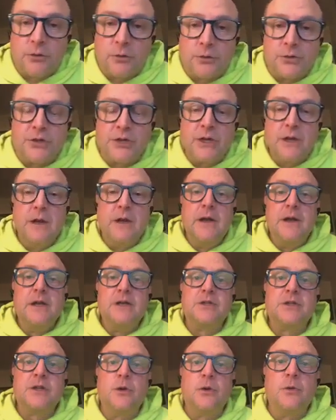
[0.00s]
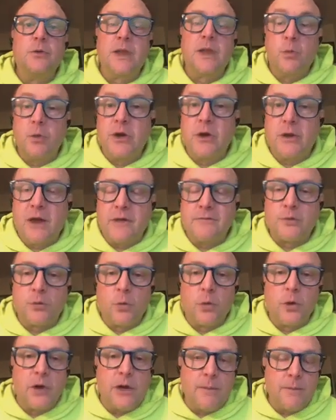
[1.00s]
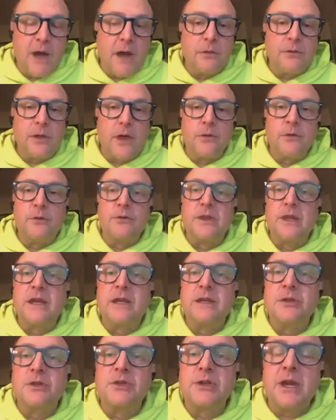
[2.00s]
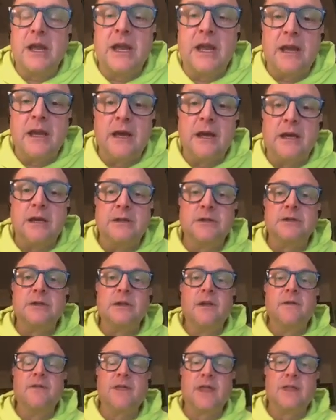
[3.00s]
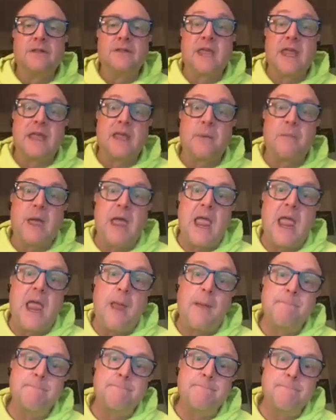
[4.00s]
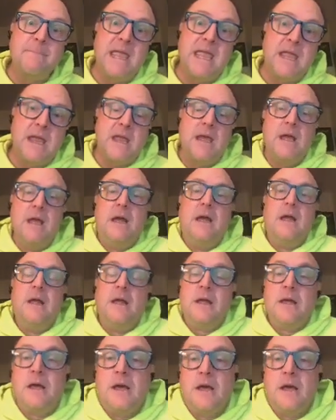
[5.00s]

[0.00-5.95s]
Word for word: titles. So then we don't have to worry about other things, and then they can pay me.